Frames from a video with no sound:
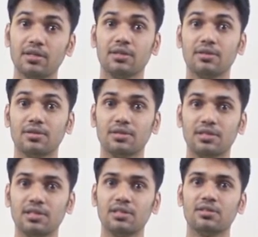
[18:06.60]

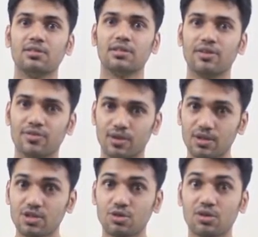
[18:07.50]
refers to the
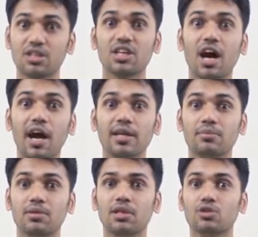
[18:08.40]
time. So if
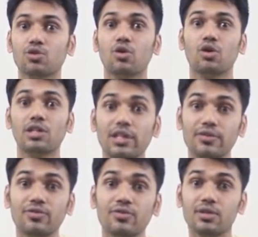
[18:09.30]

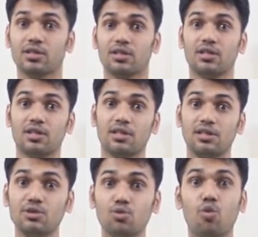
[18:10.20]
you want to
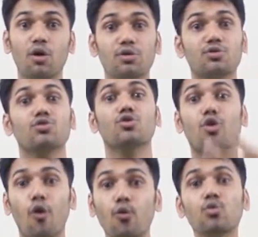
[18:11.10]
know about
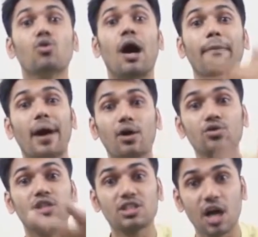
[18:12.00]
the time,
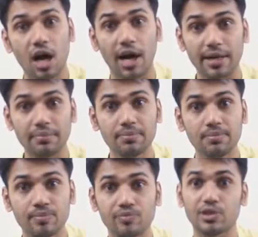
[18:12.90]
you
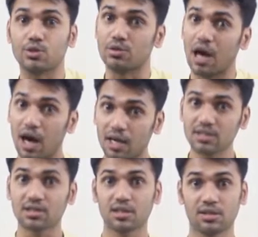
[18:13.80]
ask a
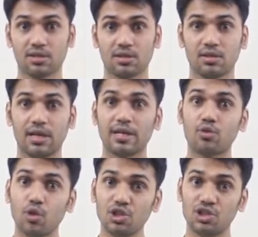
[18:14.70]
question
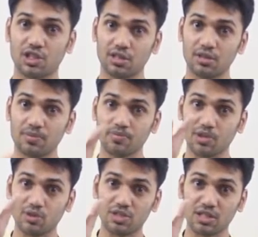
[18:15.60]
using the word
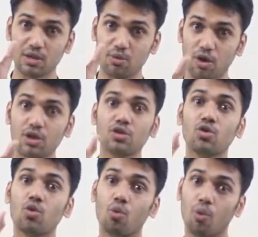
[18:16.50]
when.
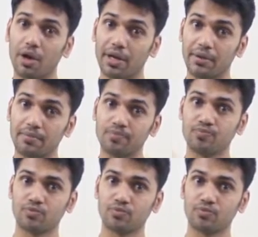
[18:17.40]
For example,